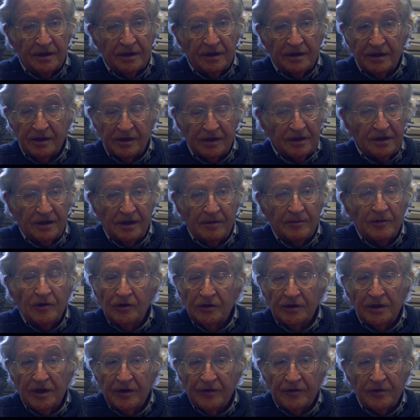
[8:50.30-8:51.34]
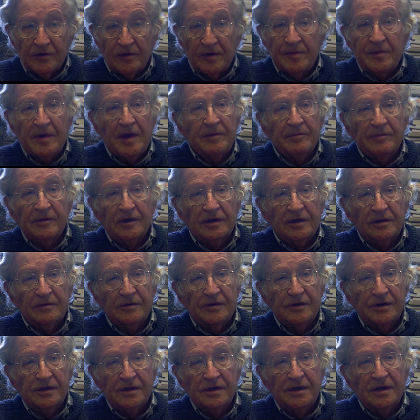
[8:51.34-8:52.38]
I'm old enough to remember. It was
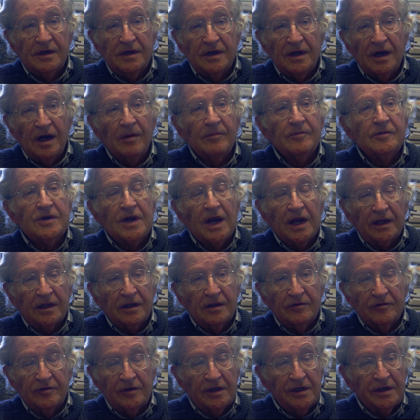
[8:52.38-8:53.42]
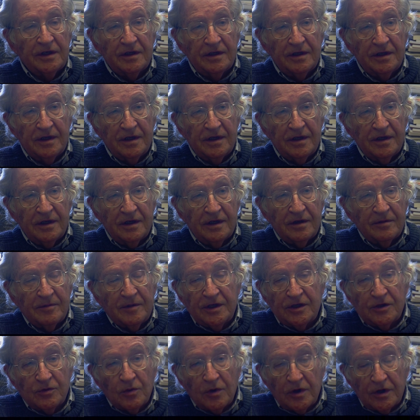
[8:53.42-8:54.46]
objectively
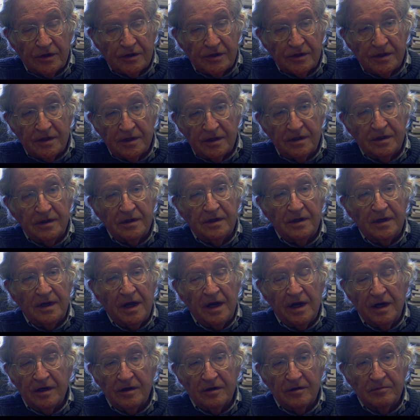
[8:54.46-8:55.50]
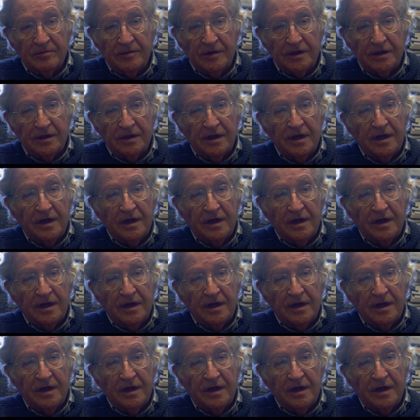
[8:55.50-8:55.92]
much worse than now, but